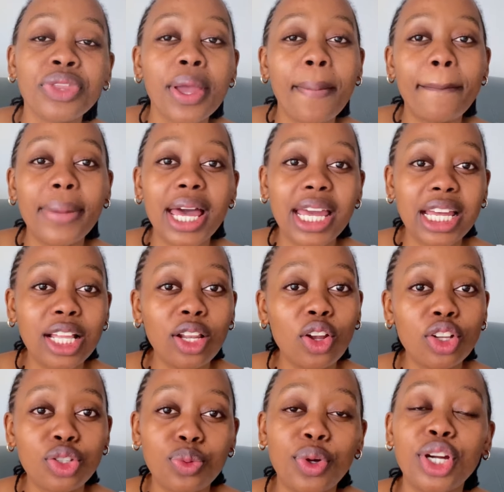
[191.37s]
my
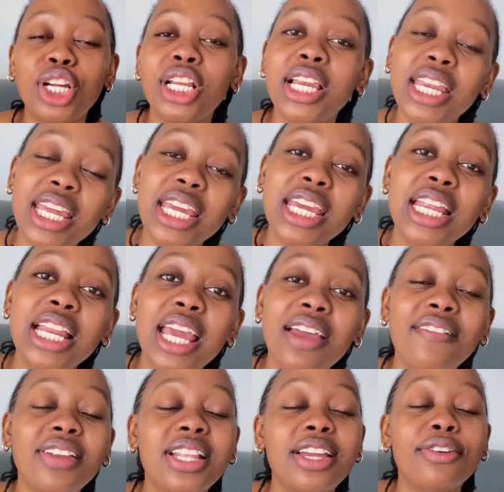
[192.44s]
clothes were clean,
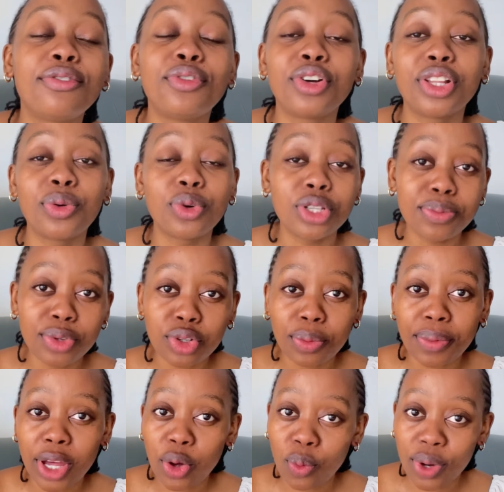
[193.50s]
everything for the hospital
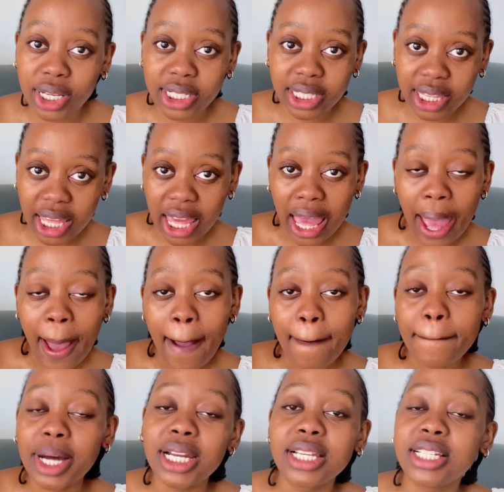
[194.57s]
bag was there,
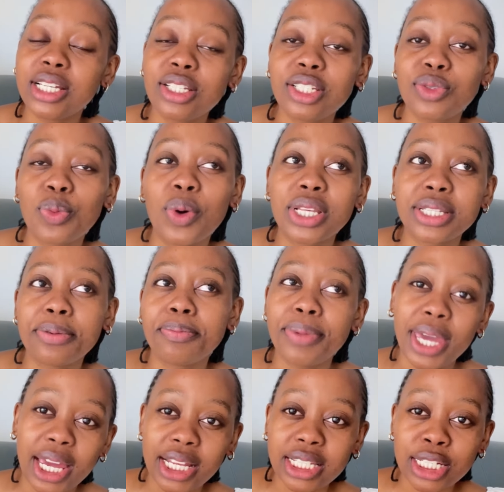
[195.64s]
but it just wasn't
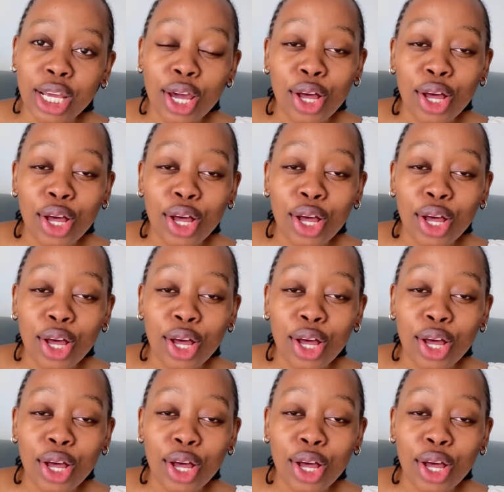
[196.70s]
packed.